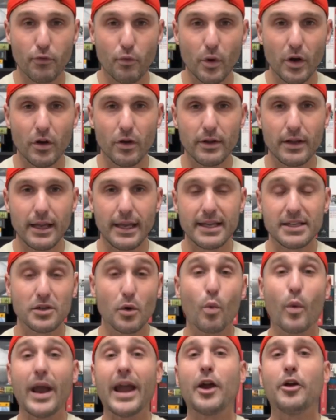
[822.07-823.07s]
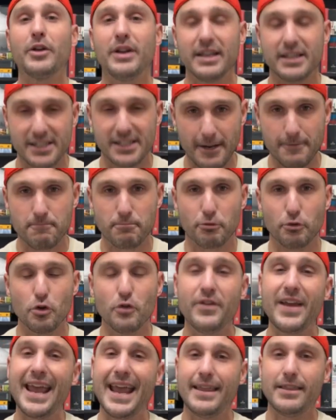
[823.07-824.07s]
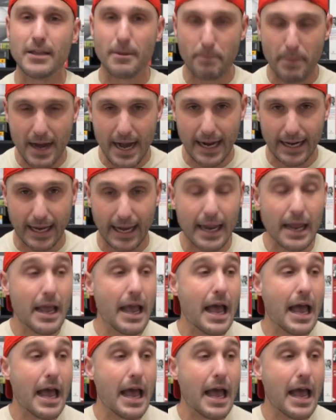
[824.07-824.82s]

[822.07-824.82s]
Will his awareness improve in the pocket?